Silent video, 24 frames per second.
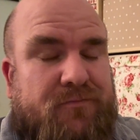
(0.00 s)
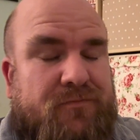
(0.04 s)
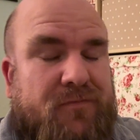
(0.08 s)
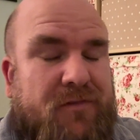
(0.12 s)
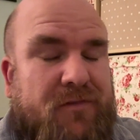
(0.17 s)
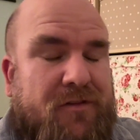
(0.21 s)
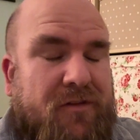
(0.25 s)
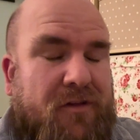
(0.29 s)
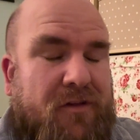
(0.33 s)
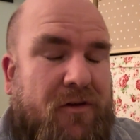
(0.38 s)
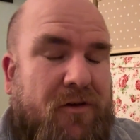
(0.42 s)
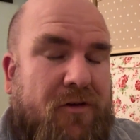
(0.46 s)

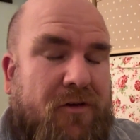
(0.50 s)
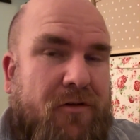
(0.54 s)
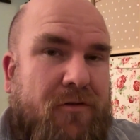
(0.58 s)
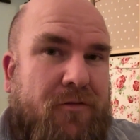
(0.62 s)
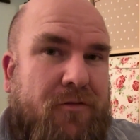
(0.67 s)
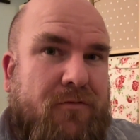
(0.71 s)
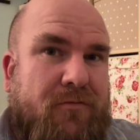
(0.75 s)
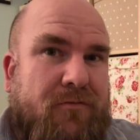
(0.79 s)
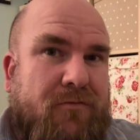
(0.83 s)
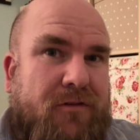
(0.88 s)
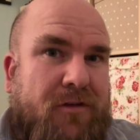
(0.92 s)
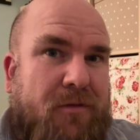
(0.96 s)
So
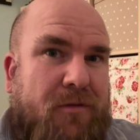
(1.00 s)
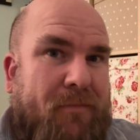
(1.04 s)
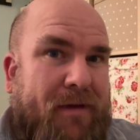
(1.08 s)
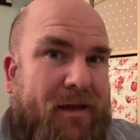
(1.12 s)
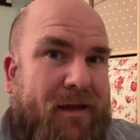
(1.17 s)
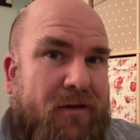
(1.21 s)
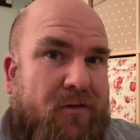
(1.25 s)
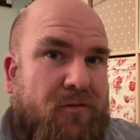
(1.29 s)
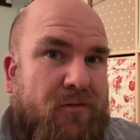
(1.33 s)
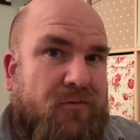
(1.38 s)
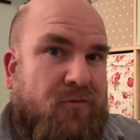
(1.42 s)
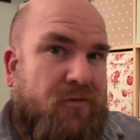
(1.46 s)
you may
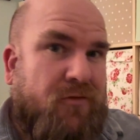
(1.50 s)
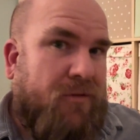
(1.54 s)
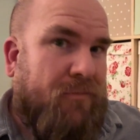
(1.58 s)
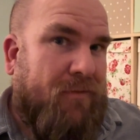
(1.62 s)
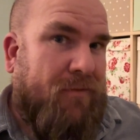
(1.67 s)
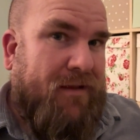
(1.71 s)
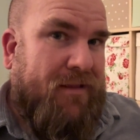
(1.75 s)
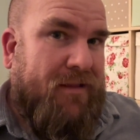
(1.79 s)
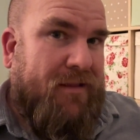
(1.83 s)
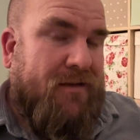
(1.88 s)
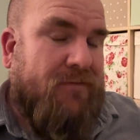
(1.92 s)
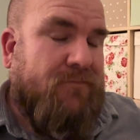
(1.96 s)
have already
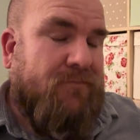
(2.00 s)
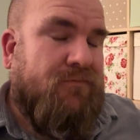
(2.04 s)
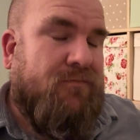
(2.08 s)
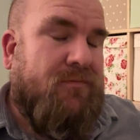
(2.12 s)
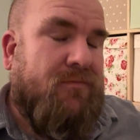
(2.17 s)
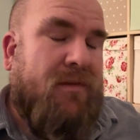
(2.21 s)
been there.